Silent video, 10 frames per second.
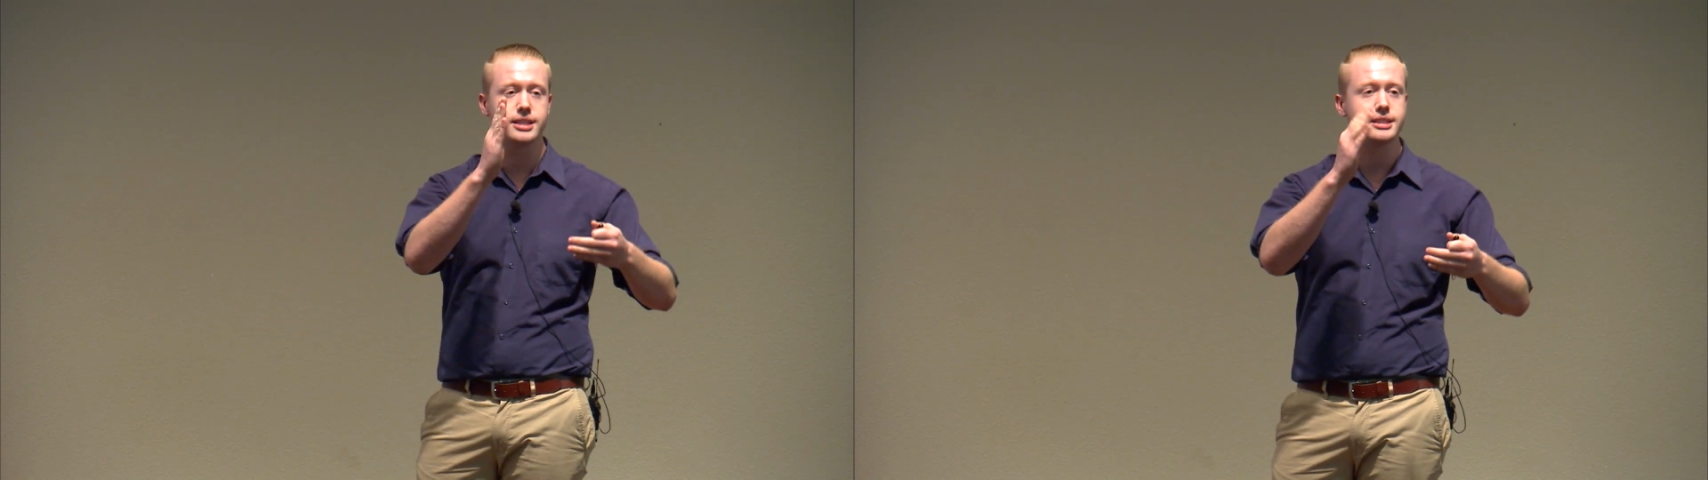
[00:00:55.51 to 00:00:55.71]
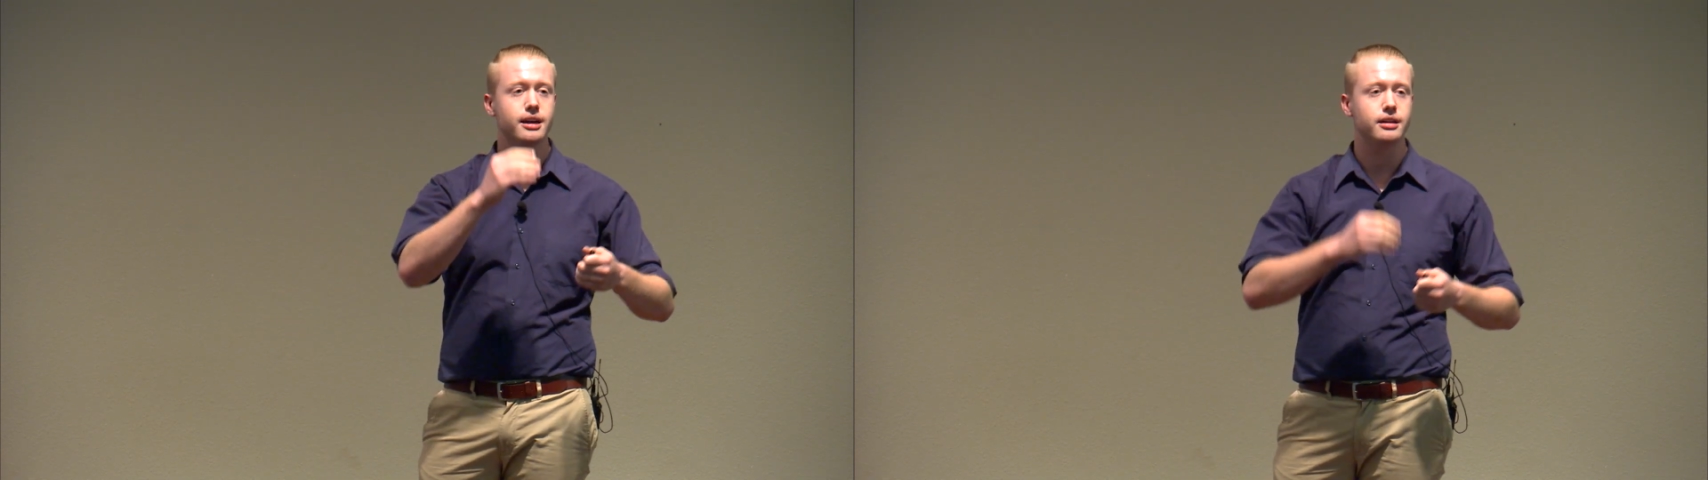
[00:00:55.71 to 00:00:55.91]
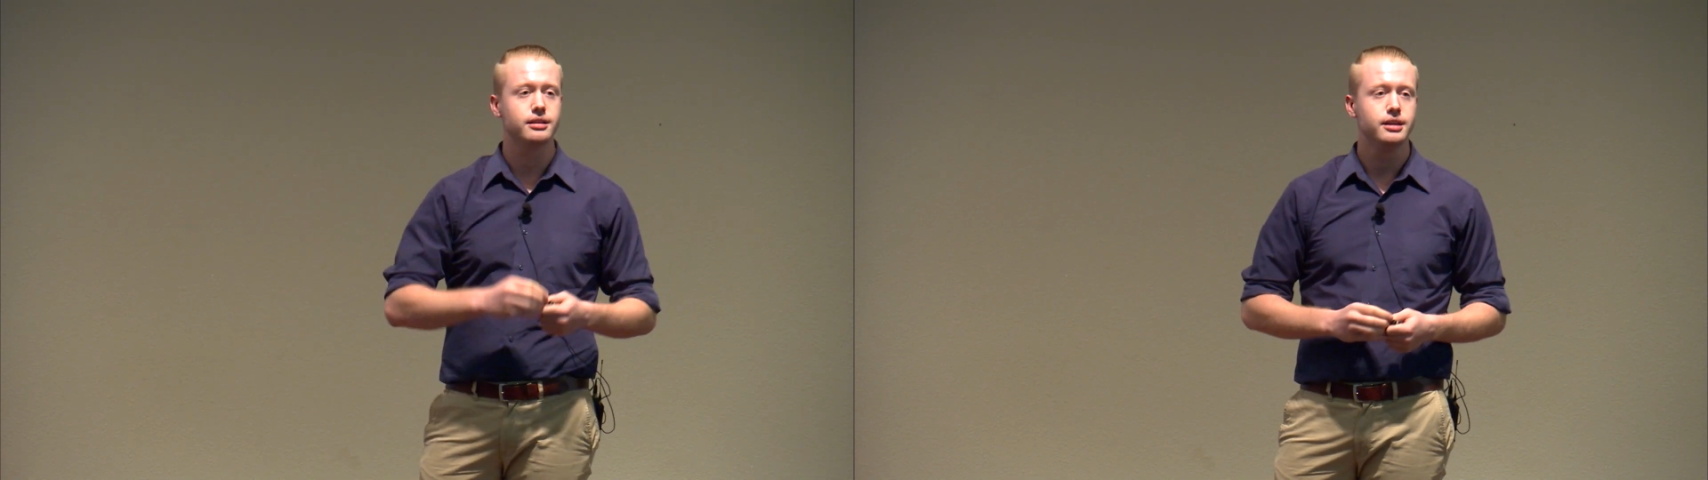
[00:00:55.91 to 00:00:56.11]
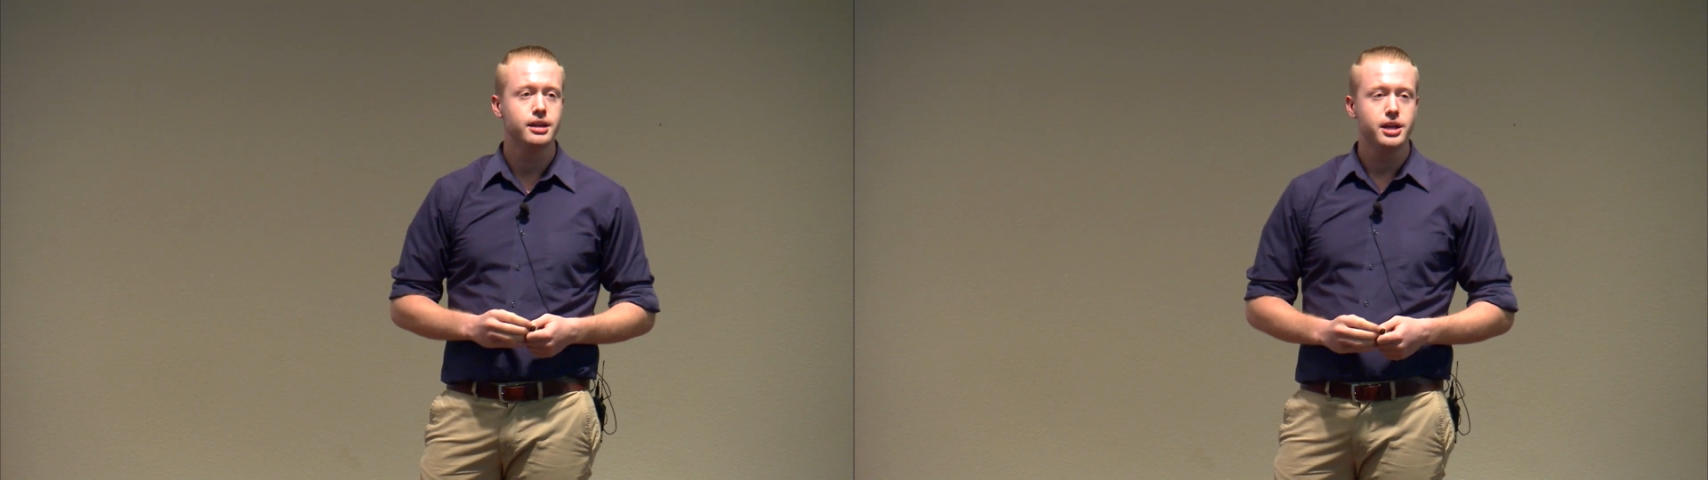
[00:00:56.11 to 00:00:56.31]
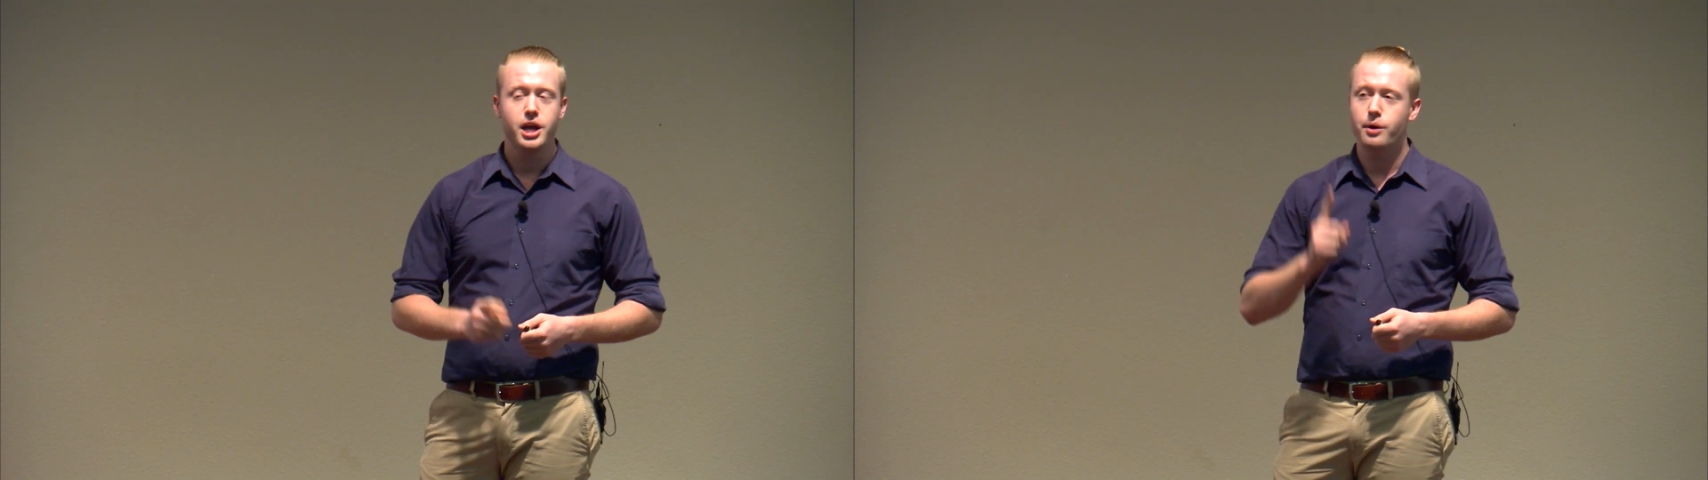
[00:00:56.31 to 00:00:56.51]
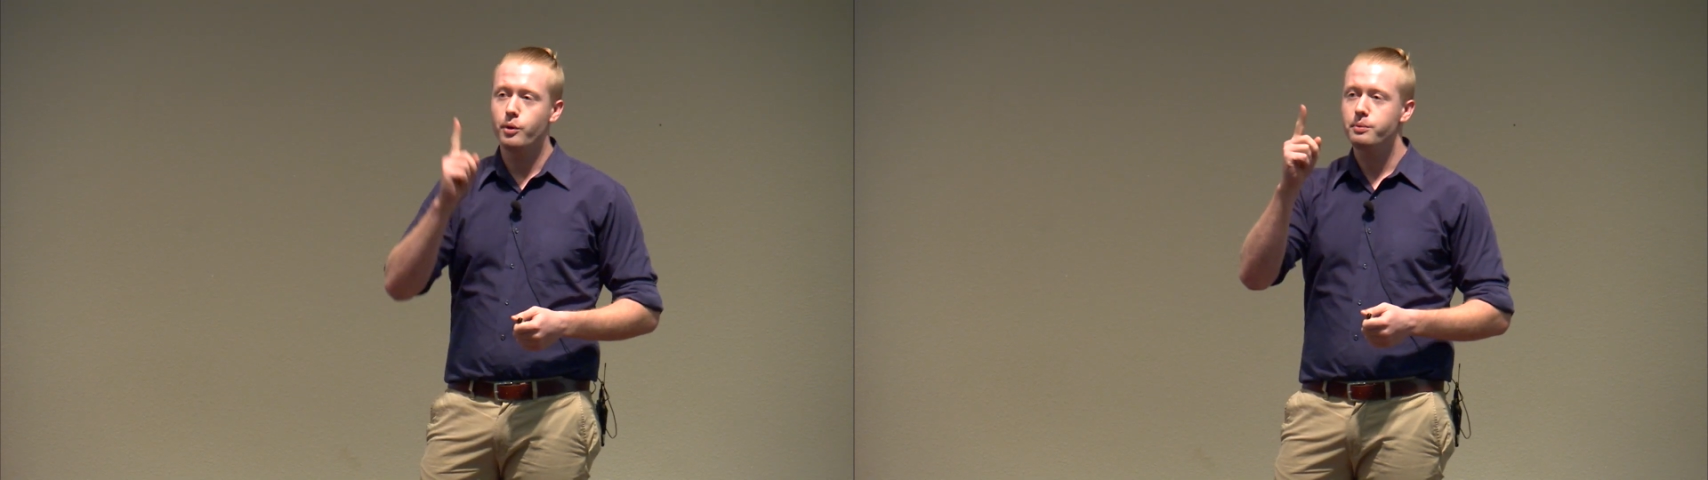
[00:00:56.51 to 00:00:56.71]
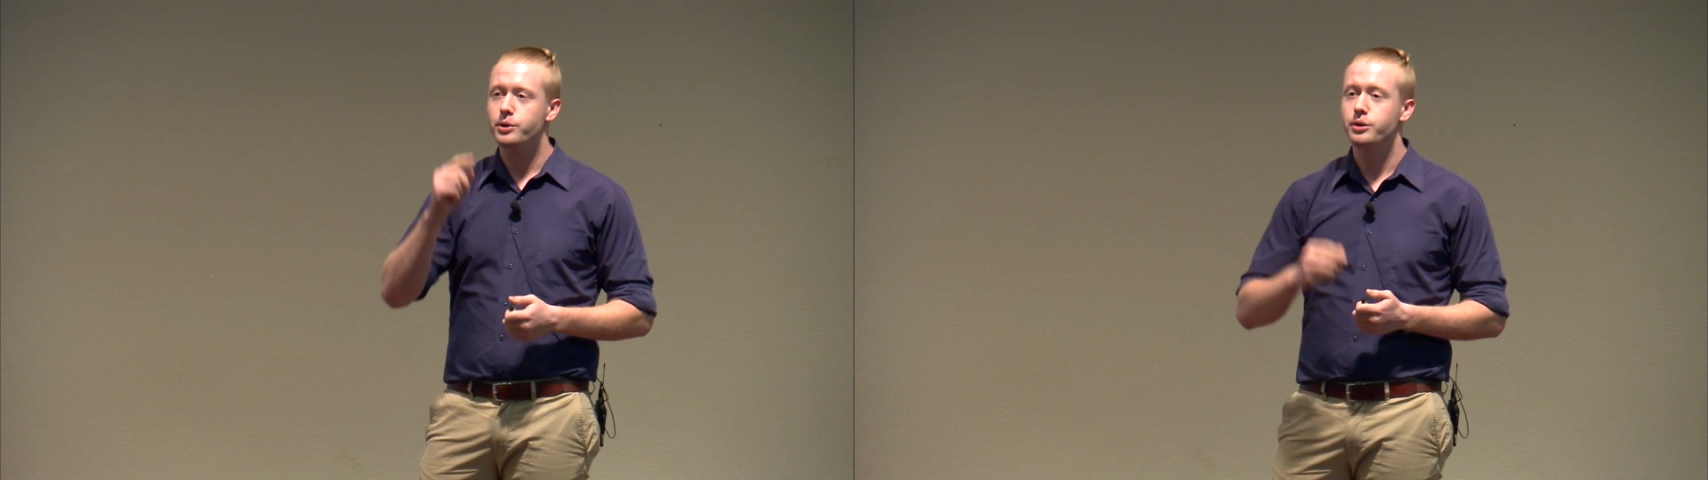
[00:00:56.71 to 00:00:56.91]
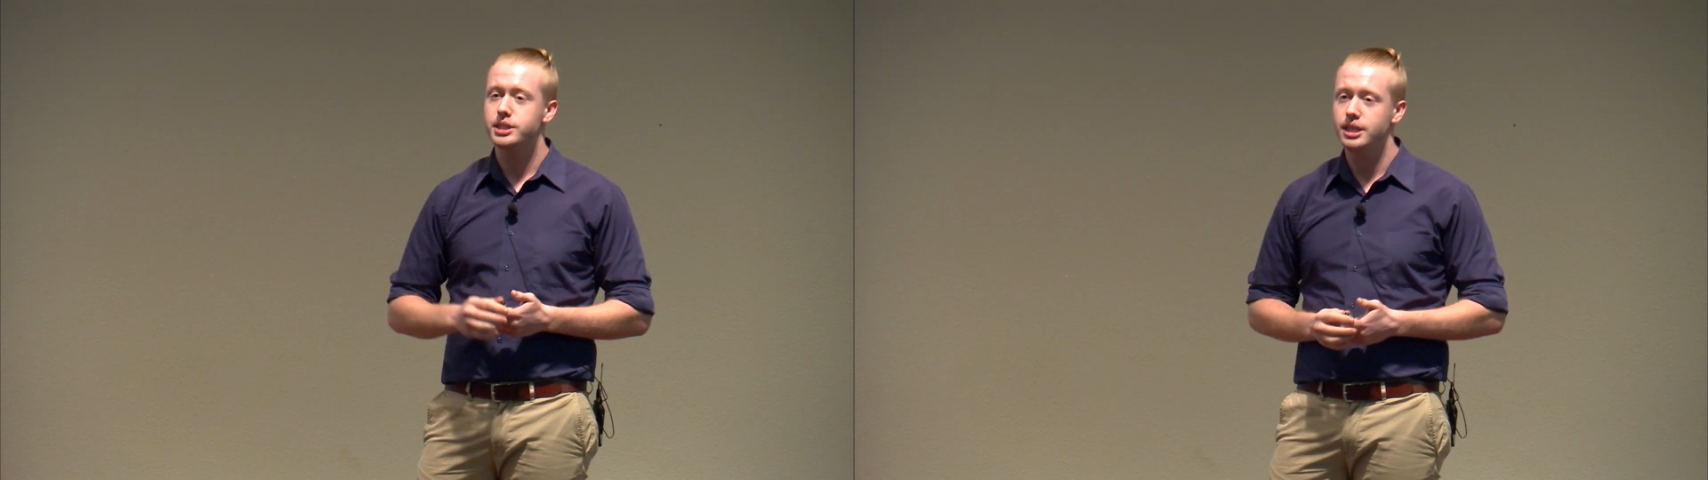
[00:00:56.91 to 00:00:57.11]
cell. And one
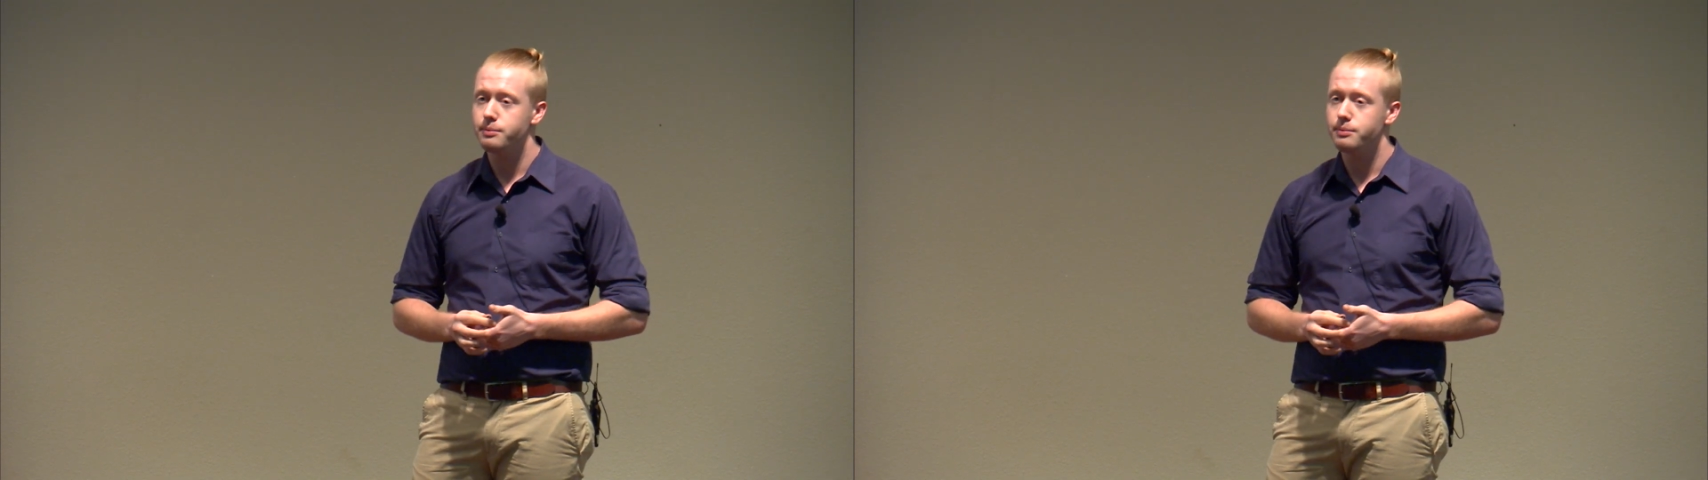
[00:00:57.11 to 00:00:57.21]
protein in